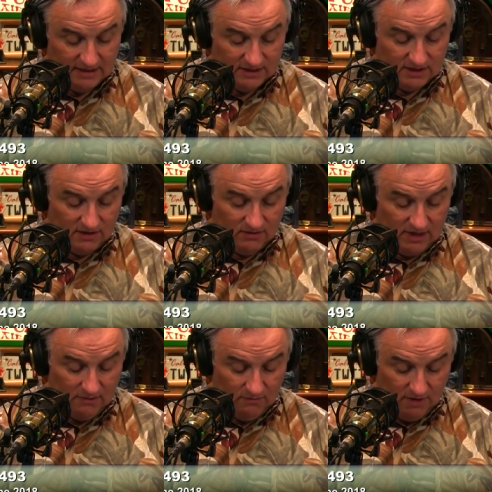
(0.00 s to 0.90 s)
So
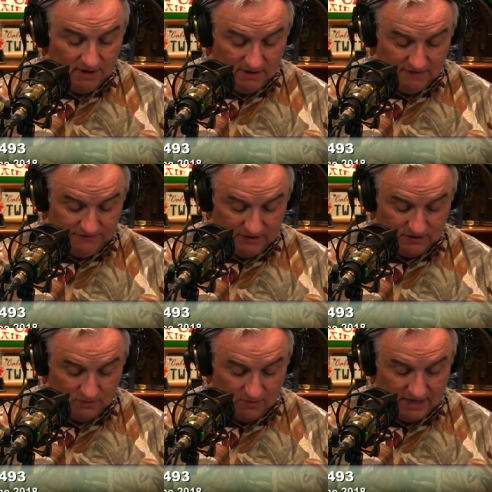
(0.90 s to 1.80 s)
I wonder if
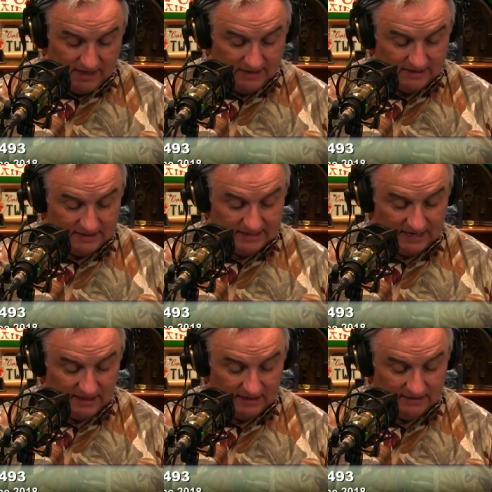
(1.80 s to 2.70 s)
there's a way to
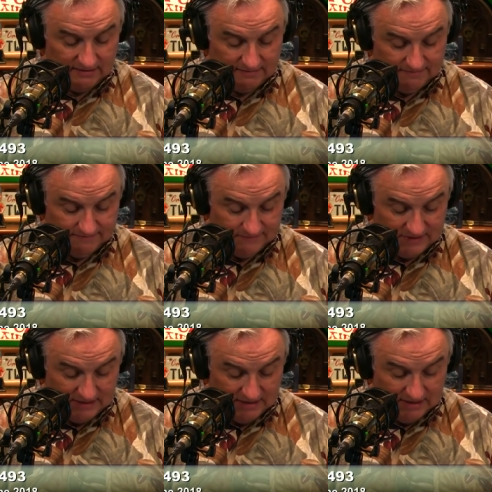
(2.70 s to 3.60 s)
tell it
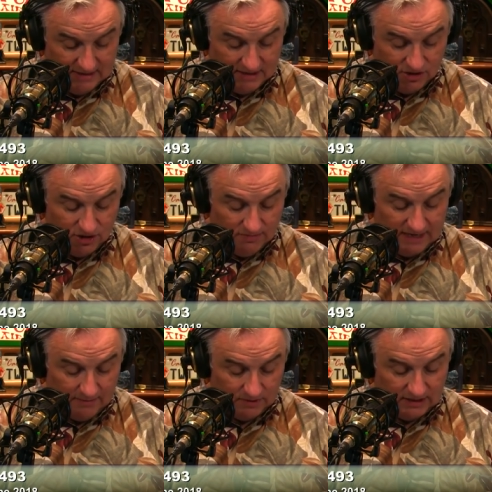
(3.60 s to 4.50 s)
you should
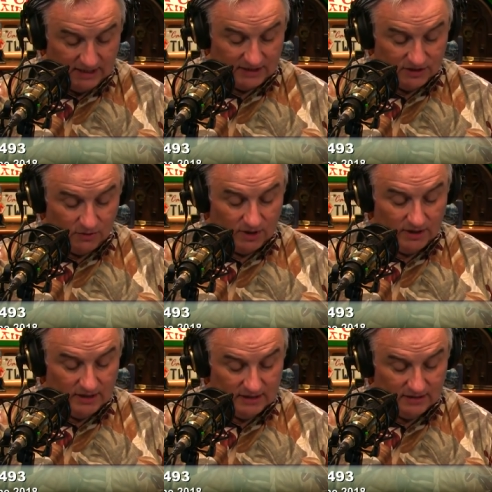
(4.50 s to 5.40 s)
be able to. Yeah. So on
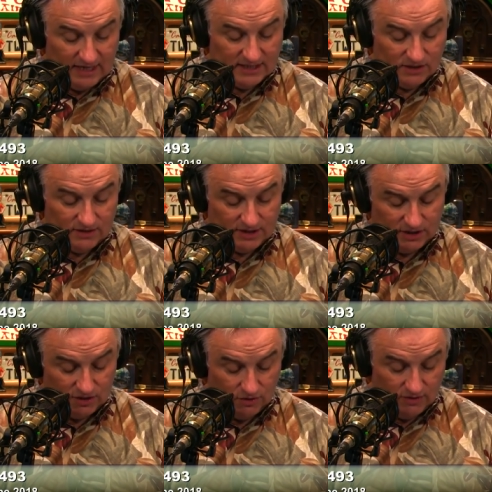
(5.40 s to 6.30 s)
the so that's interesting.
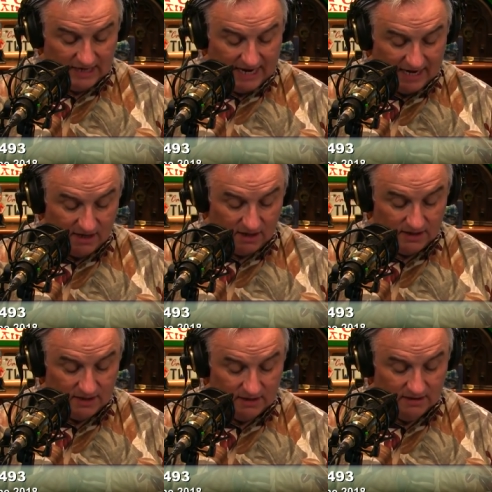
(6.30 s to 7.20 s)
So you can
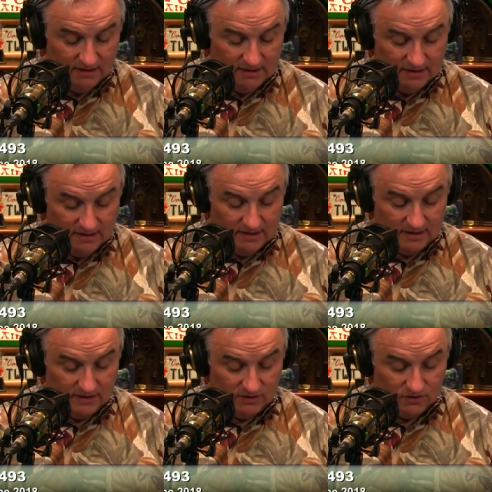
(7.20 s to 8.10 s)
on the
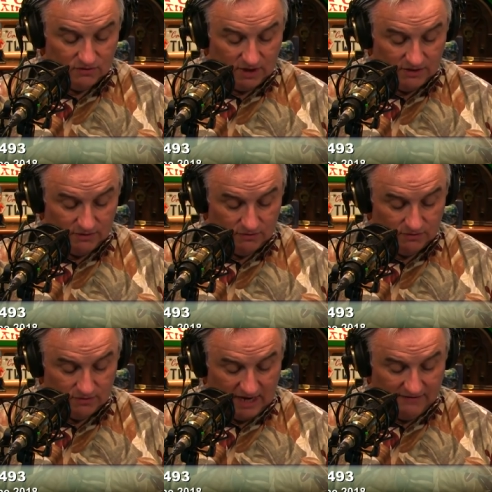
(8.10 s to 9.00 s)
on the on the
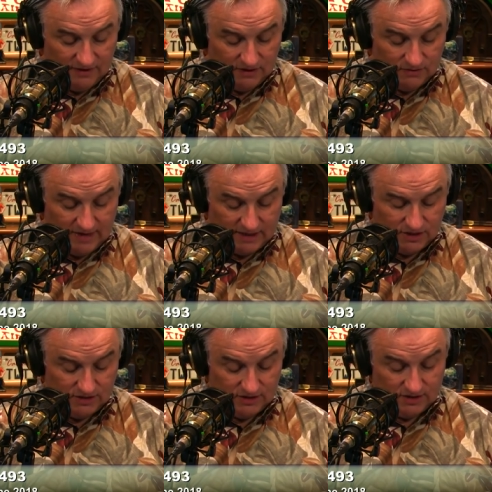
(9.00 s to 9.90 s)
driving
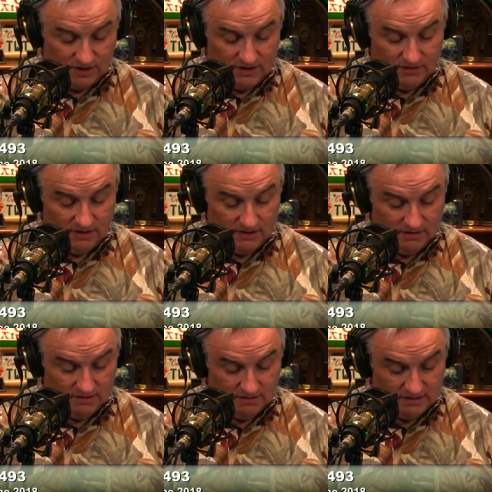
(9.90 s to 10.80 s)
directions on the
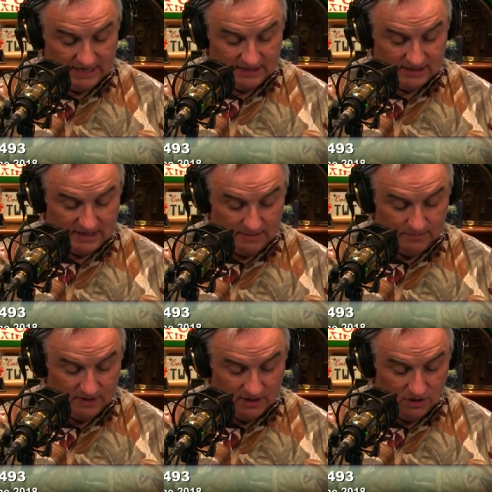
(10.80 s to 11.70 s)

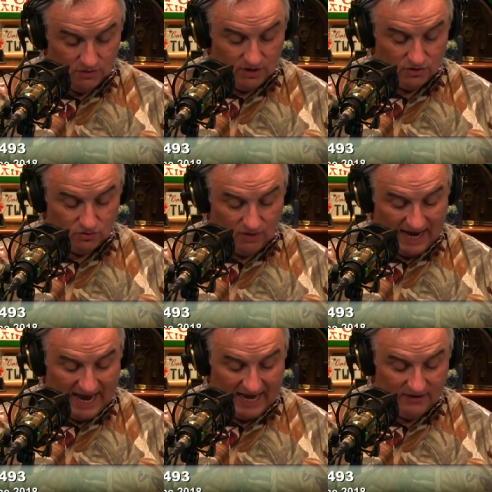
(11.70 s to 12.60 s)
desktop, you can
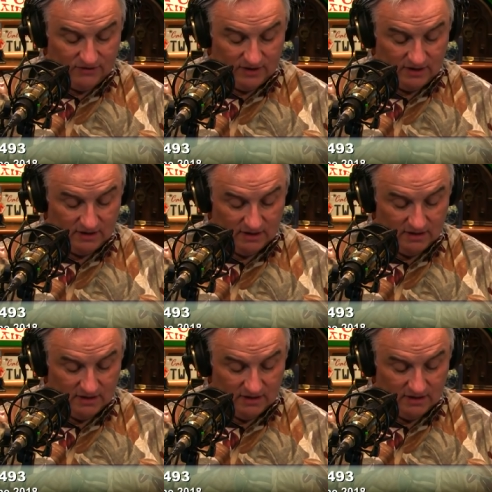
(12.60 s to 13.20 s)
drag the